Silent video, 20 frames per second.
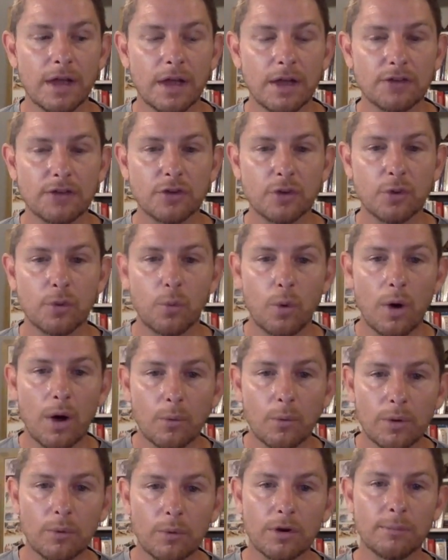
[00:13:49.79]
And so
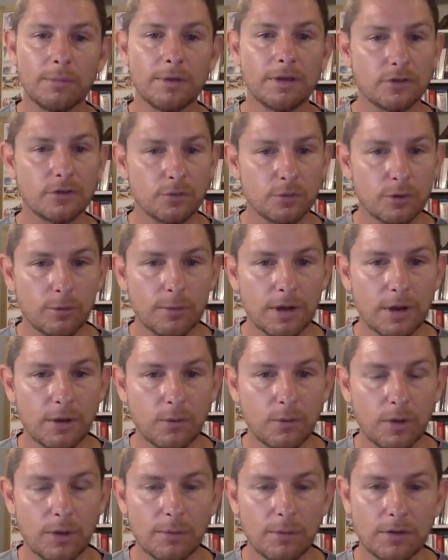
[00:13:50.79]
what we want to be as real men
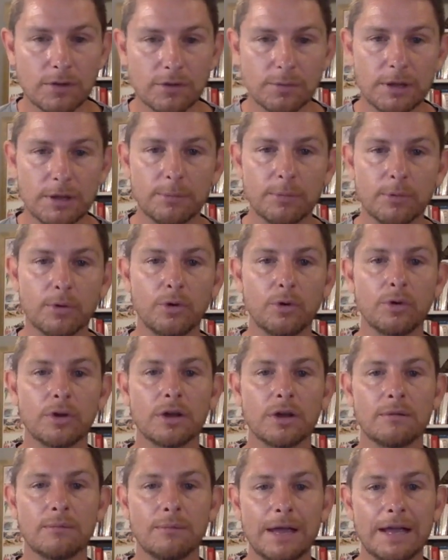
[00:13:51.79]
and women is people who
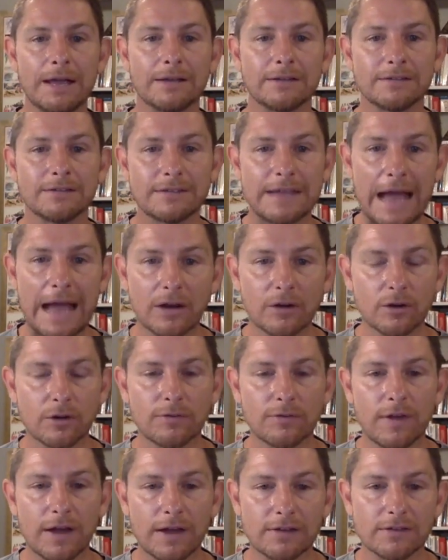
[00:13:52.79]
can make
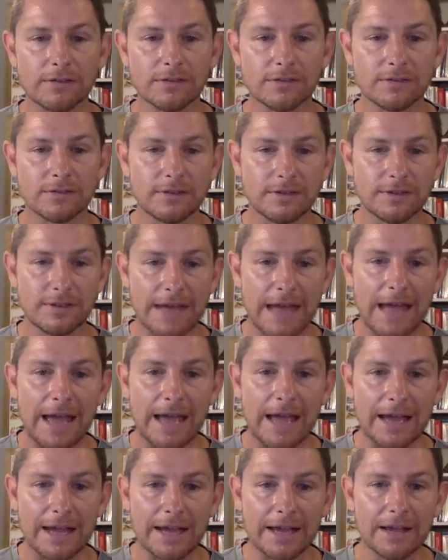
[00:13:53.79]
sacrifices
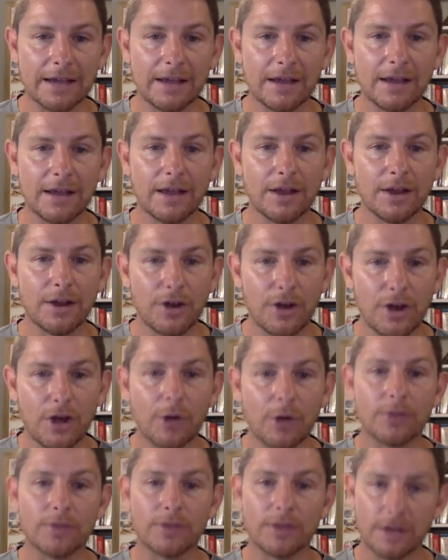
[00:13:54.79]
today
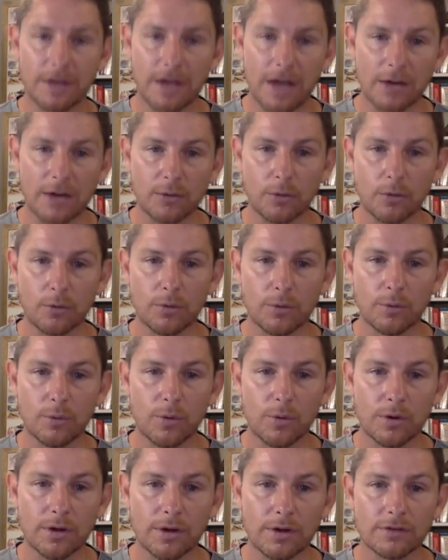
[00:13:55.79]
knowing that God will
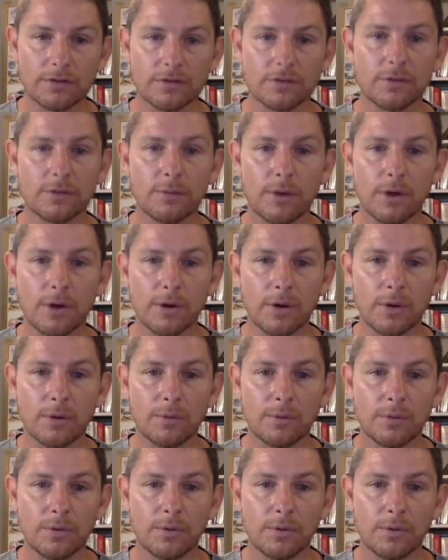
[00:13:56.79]
reward us tomorrow.